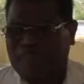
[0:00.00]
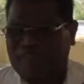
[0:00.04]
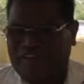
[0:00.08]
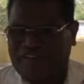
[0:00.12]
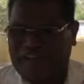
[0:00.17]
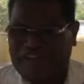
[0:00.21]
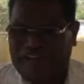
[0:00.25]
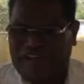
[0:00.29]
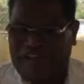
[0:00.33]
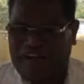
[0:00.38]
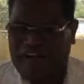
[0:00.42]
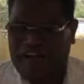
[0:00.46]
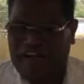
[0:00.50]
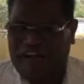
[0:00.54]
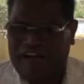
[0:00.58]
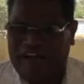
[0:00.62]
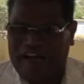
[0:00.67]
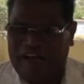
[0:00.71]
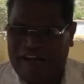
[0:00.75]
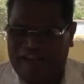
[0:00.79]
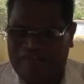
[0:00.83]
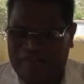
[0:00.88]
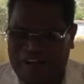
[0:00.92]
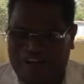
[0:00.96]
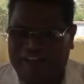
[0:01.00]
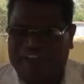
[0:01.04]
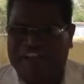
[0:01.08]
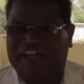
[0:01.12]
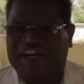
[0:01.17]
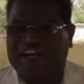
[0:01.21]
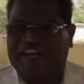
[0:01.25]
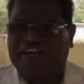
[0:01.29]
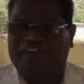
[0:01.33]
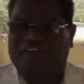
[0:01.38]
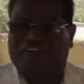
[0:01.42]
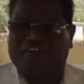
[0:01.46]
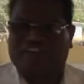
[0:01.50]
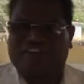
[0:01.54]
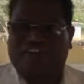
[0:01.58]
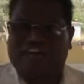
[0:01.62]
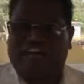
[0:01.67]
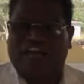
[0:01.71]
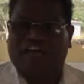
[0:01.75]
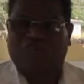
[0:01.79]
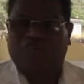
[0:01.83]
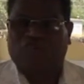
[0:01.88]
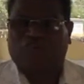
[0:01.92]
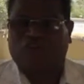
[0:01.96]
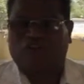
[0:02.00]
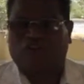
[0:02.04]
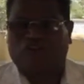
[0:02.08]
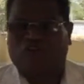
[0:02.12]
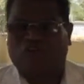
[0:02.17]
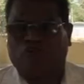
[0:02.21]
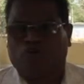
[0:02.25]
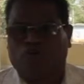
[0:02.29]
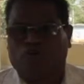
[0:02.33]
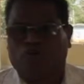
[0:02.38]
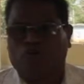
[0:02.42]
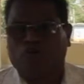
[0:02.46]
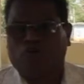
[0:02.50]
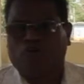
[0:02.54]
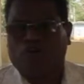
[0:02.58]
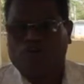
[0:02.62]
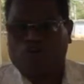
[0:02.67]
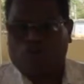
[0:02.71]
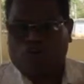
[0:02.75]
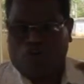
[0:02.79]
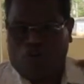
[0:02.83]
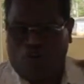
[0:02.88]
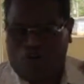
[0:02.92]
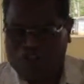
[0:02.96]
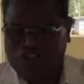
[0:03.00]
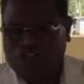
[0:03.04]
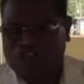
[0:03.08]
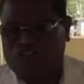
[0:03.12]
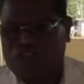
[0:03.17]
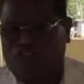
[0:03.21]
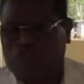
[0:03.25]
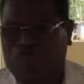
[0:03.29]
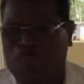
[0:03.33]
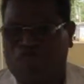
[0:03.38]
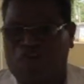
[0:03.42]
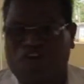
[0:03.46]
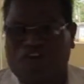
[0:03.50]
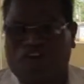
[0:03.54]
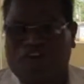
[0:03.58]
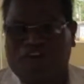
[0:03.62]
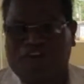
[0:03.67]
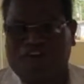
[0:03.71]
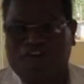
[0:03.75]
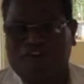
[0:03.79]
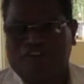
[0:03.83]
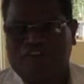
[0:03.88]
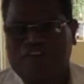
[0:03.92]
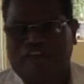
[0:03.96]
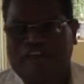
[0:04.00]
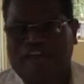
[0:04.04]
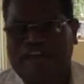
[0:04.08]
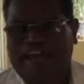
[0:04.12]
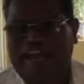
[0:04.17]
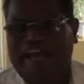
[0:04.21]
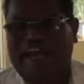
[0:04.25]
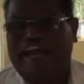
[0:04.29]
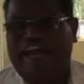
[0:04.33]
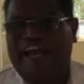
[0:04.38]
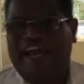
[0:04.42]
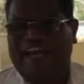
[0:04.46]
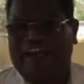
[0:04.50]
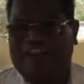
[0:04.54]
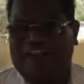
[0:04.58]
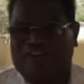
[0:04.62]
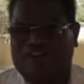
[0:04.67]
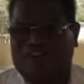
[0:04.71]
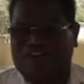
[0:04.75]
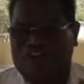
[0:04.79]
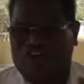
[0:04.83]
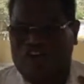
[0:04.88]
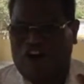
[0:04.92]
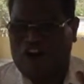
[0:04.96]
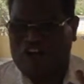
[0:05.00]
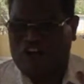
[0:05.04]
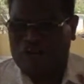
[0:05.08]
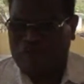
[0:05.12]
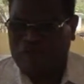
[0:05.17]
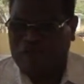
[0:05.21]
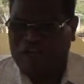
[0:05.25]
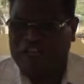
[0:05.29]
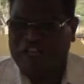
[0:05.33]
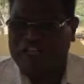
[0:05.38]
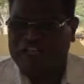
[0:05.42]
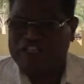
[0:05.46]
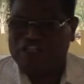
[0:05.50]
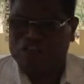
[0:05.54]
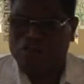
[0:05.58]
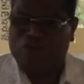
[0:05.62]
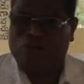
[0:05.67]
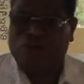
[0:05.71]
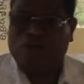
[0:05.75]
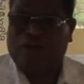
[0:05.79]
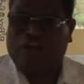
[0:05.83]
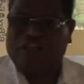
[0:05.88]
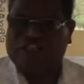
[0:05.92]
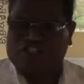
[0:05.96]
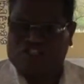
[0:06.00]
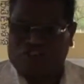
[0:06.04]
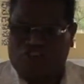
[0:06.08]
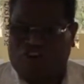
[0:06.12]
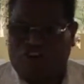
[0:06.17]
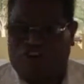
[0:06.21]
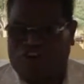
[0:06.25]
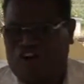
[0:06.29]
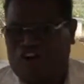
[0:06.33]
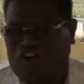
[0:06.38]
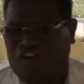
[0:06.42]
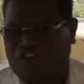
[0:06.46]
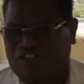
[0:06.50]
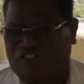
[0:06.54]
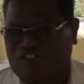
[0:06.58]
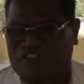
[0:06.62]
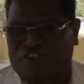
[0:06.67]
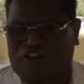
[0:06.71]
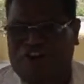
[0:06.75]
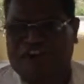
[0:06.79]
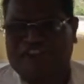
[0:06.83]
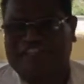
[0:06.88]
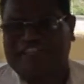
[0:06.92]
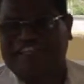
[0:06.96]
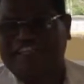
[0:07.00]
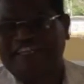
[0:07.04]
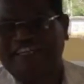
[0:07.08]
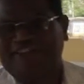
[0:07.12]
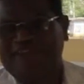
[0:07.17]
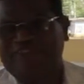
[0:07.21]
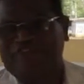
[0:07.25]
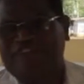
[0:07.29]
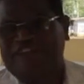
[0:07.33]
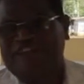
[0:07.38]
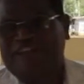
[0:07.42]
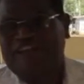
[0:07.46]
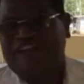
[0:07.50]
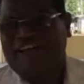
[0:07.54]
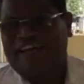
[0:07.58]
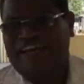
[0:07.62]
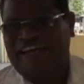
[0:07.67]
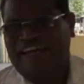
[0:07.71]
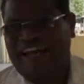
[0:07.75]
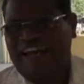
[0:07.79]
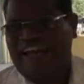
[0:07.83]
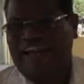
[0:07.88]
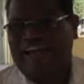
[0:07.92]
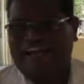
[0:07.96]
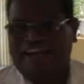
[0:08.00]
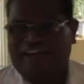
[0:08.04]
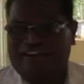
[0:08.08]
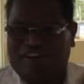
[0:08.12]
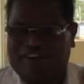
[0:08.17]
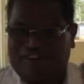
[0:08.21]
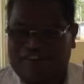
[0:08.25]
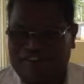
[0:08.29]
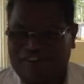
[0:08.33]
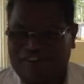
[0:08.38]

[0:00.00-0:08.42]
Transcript: We are very grateful, thankful to Ron Stafford and Dr. Billy Joe and Sean Doughty and